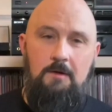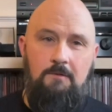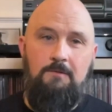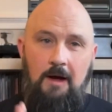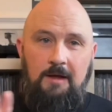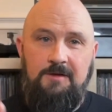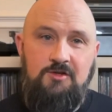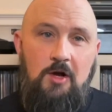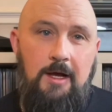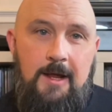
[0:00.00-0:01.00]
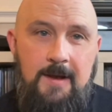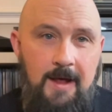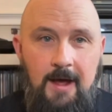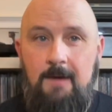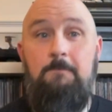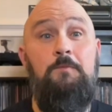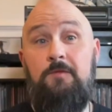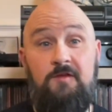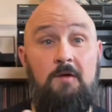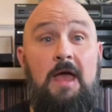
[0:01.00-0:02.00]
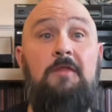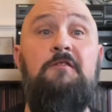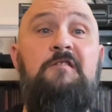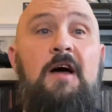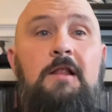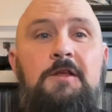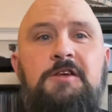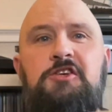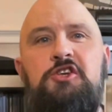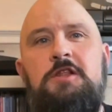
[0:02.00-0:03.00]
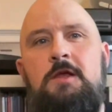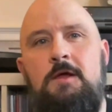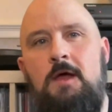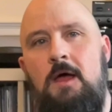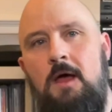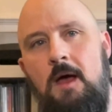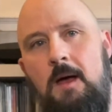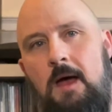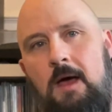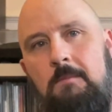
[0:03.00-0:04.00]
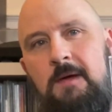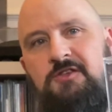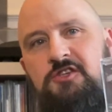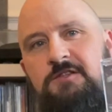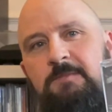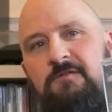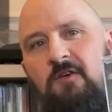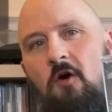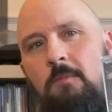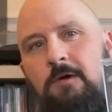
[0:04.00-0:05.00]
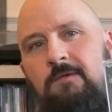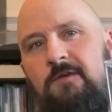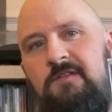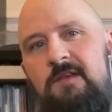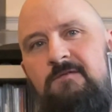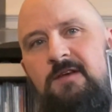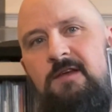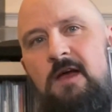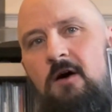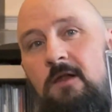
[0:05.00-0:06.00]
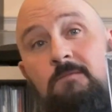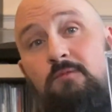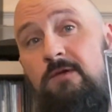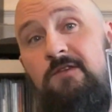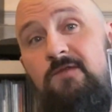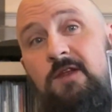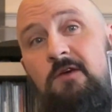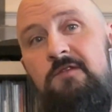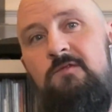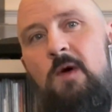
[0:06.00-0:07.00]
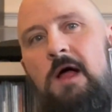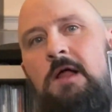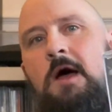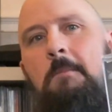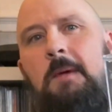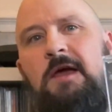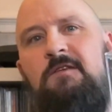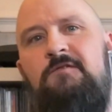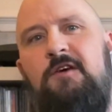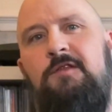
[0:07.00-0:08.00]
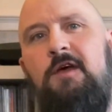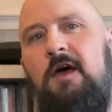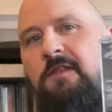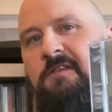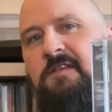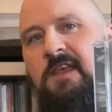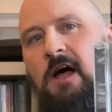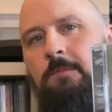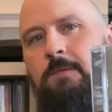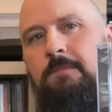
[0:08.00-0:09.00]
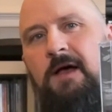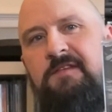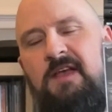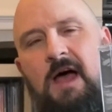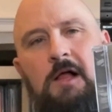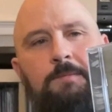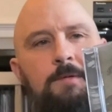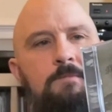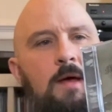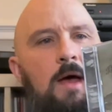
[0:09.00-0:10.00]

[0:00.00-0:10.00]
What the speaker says: Right, let's try again. So, yeah, the final edition, mentioned before, previously on previous videos as well, Mine and Werther, and this is the Alpenpasser album.